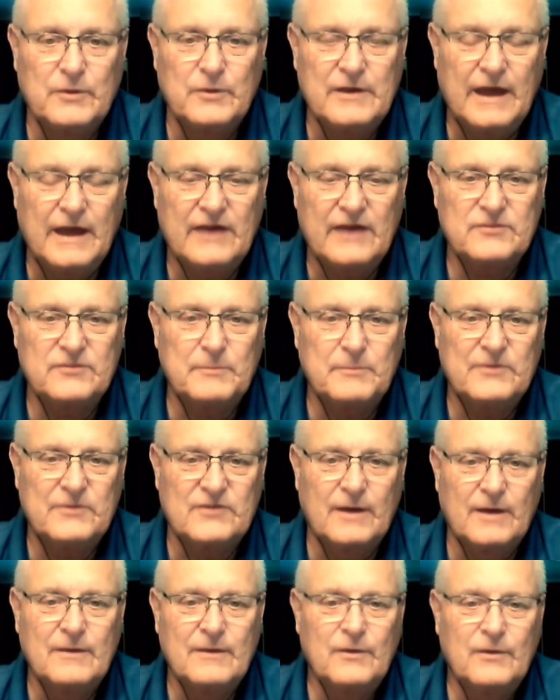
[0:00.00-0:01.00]
when you asked
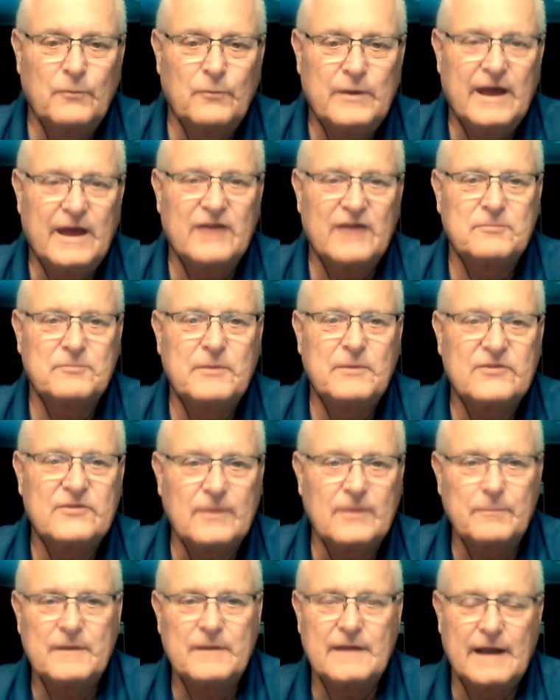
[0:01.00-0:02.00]
when you asked me
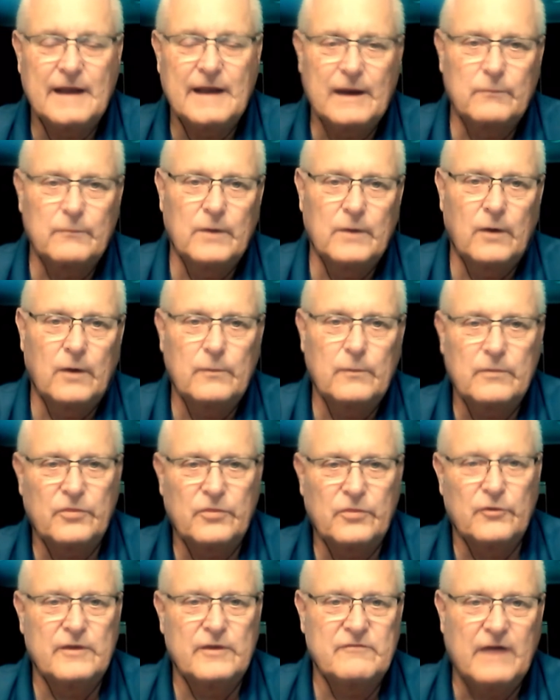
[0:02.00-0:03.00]
something that I wrote
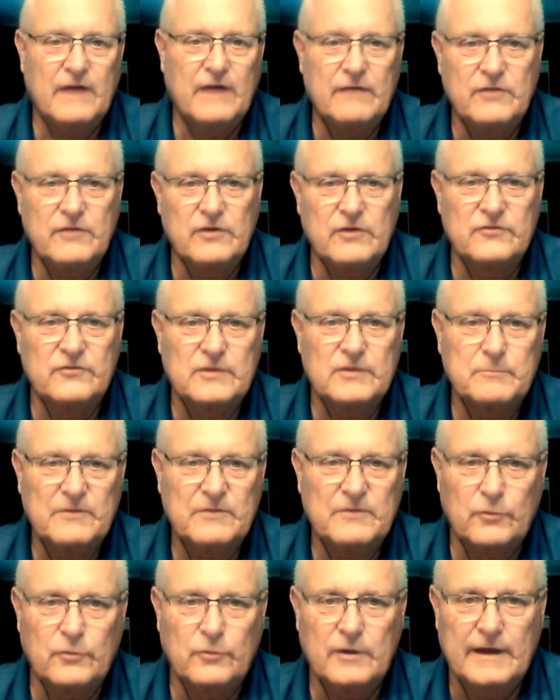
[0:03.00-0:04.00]
35 years
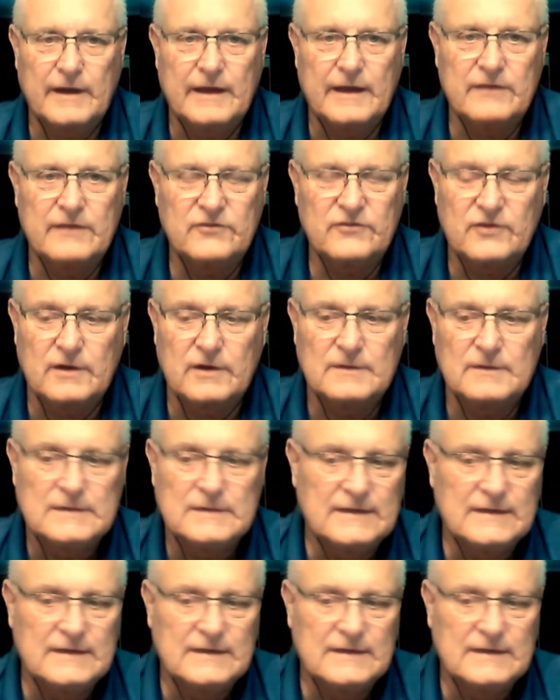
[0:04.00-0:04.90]
beforehand. So,